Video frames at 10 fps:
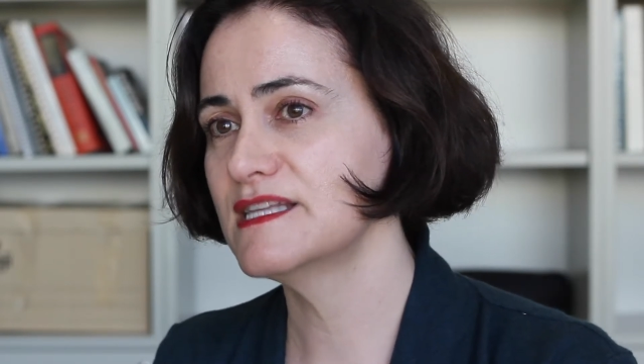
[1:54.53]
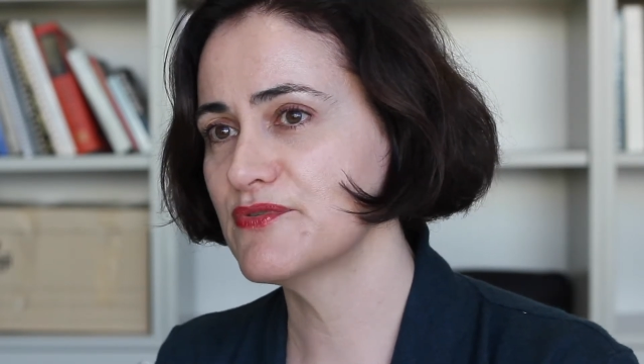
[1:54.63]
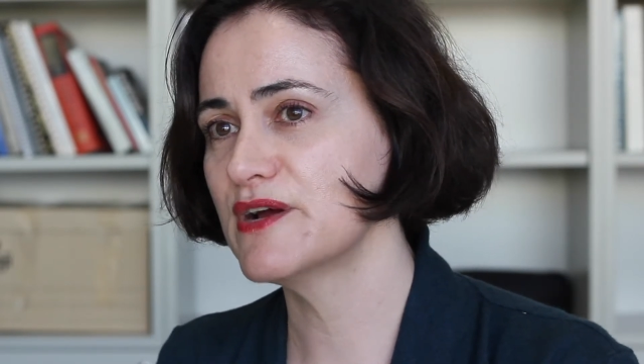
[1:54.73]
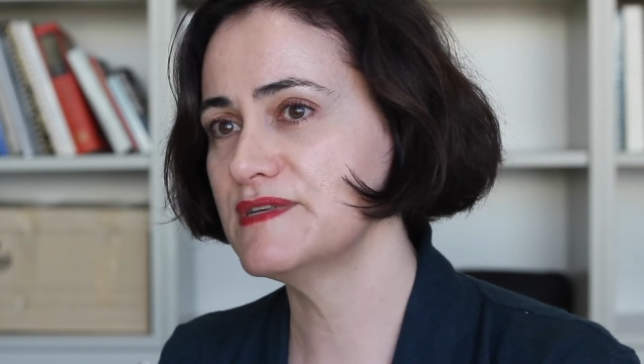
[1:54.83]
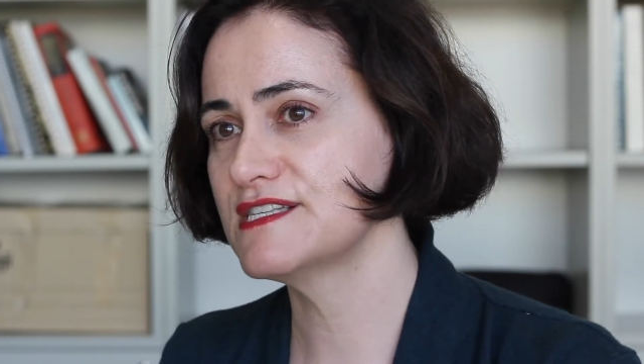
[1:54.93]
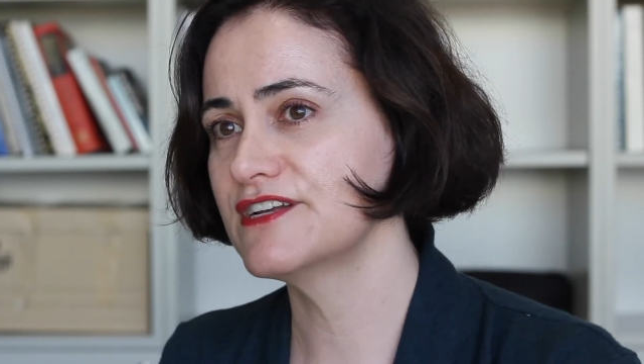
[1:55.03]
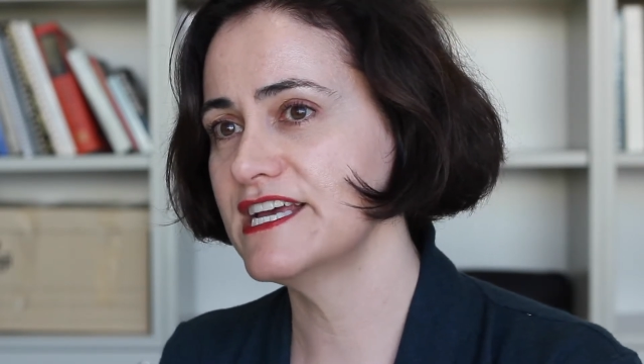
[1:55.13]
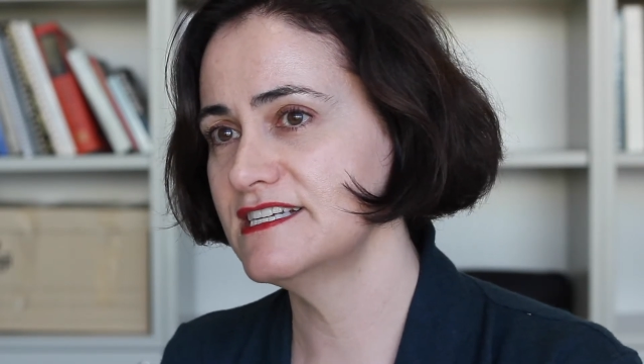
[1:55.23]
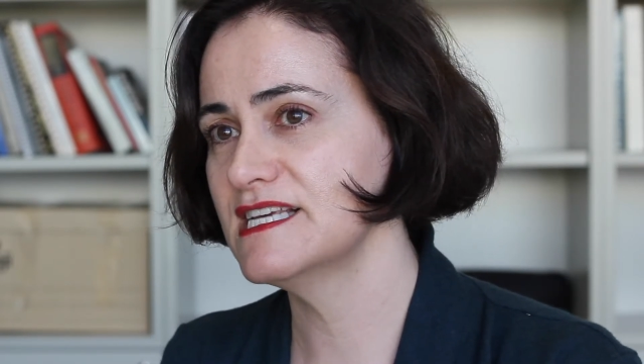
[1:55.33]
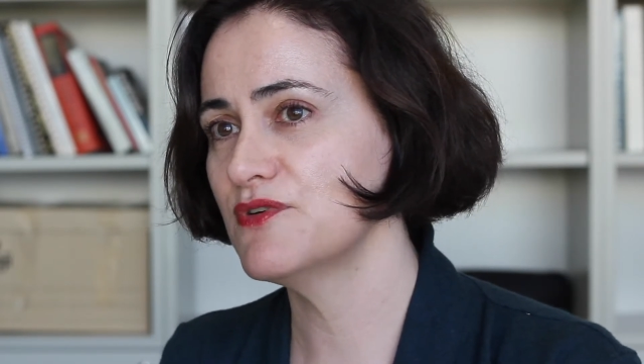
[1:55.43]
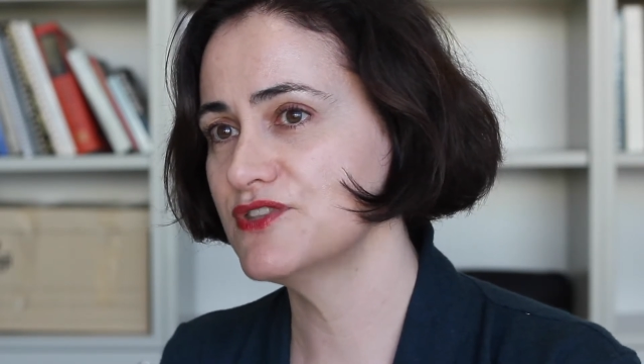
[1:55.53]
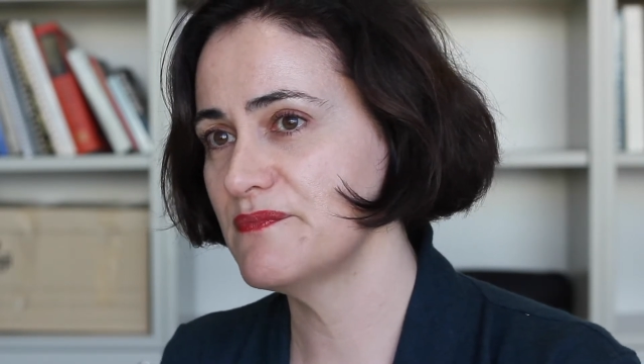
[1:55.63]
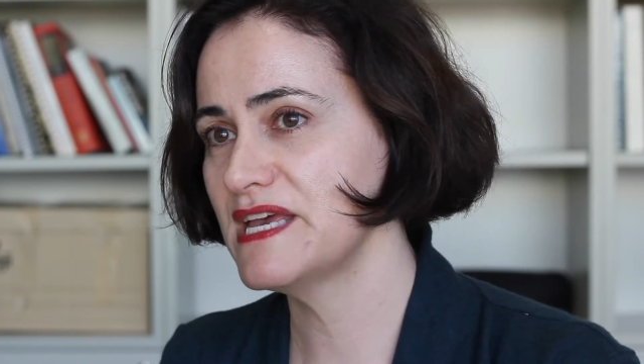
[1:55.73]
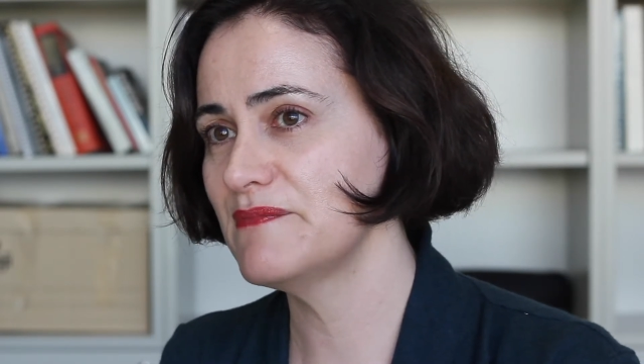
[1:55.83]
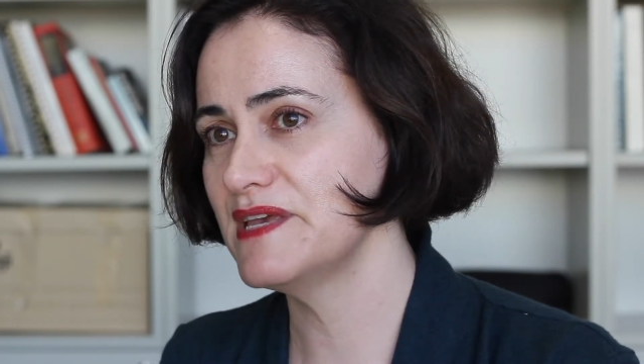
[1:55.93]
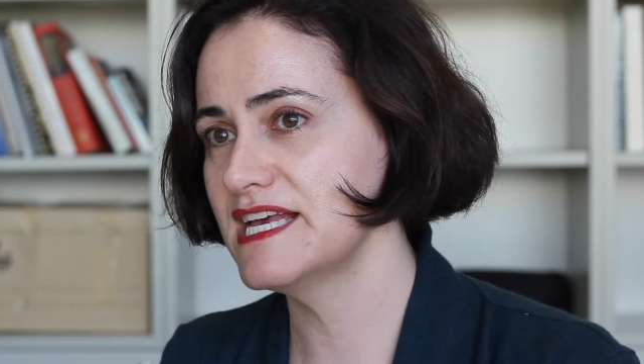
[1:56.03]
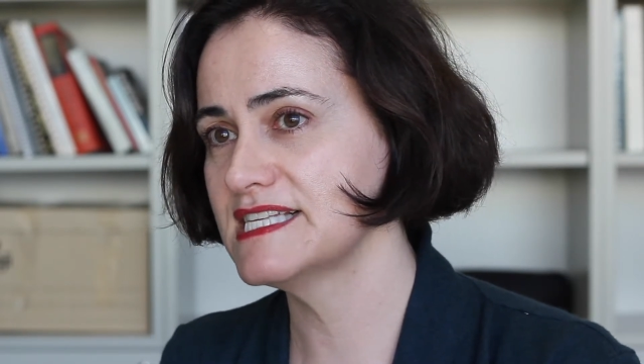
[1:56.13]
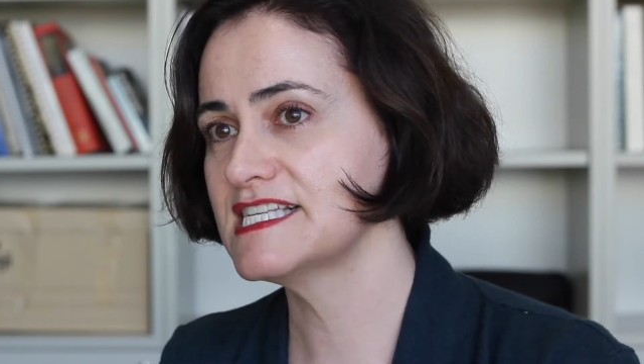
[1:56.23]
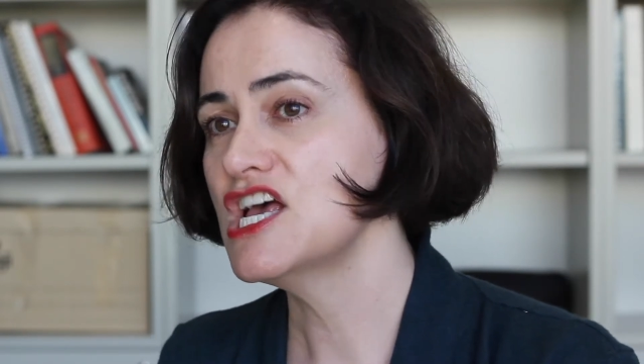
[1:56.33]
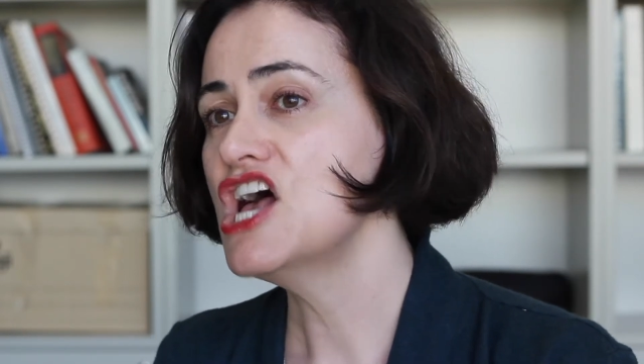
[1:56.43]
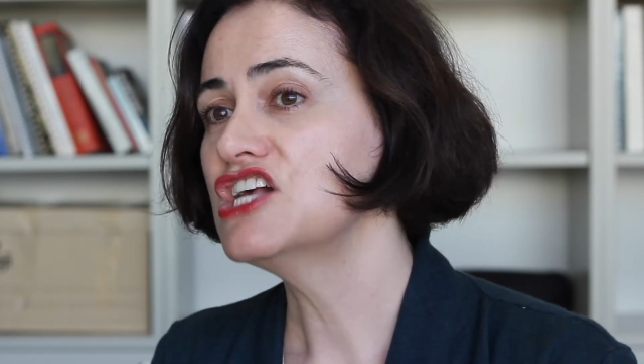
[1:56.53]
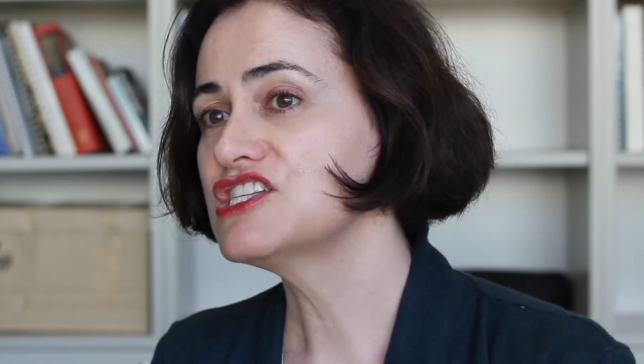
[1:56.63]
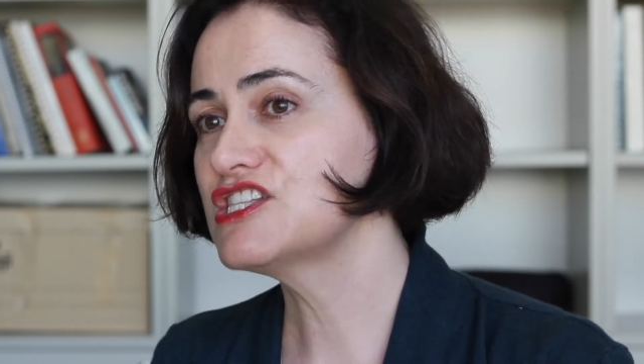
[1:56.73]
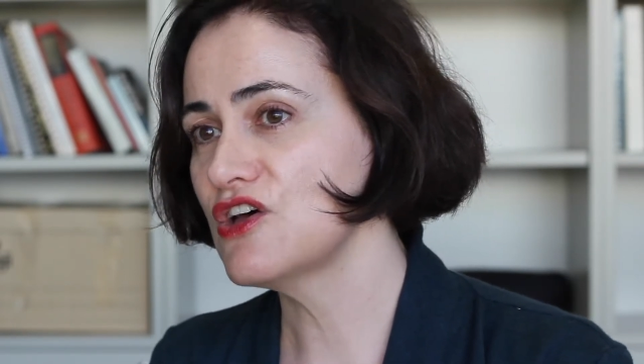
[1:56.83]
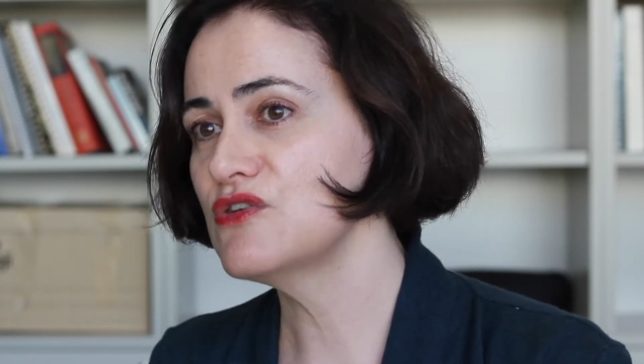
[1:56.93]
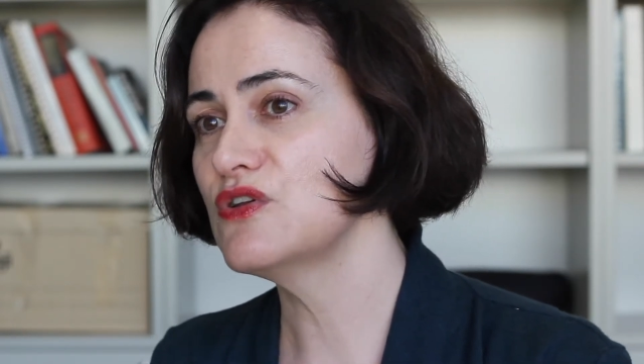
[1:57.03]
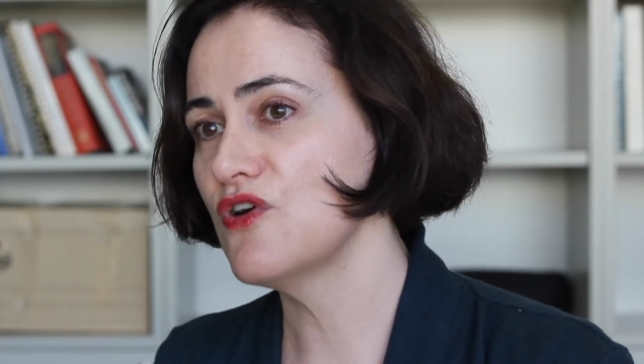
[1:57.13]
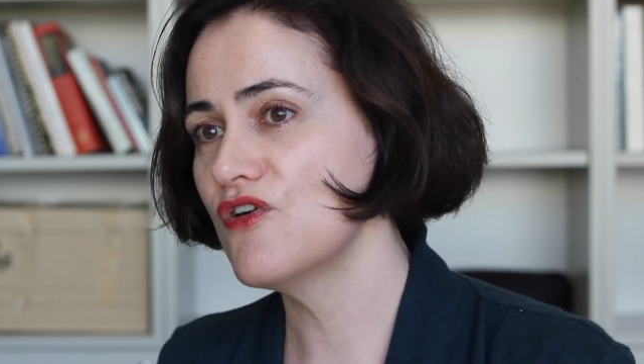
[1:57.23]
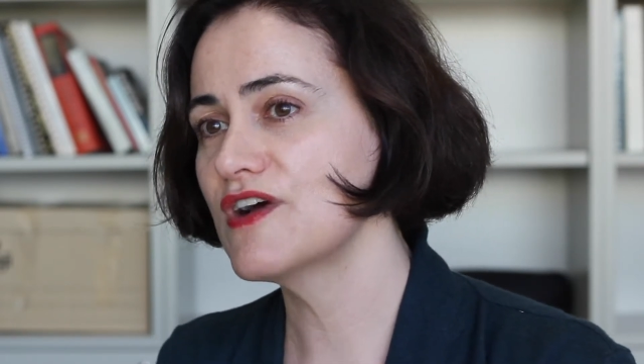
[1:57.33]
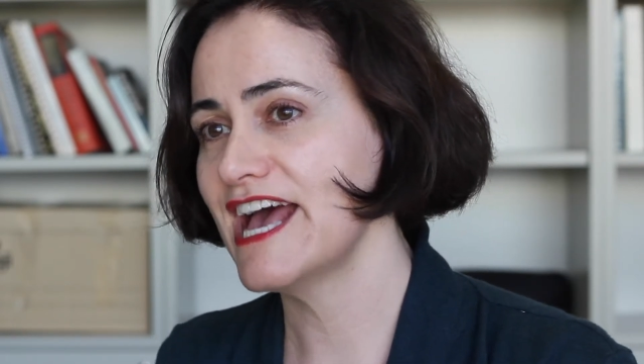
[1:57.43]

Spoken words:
PrEP is going to end up on the PBS so long